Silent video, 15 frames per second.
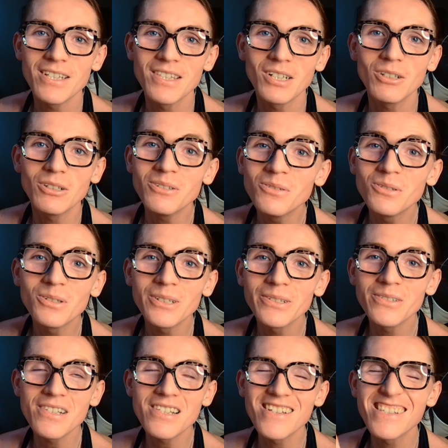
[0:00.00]
in the Clue
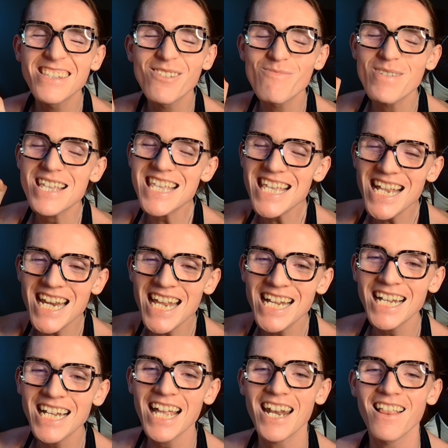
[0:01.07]
Crew since the
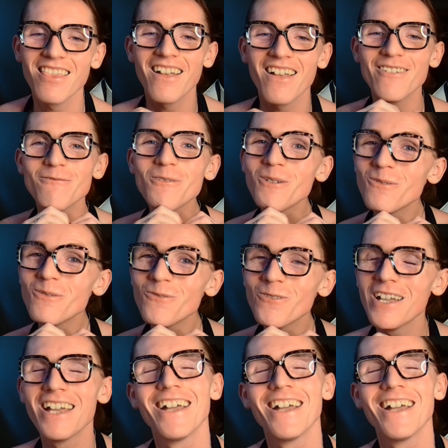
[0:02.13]
beginning, and I love you.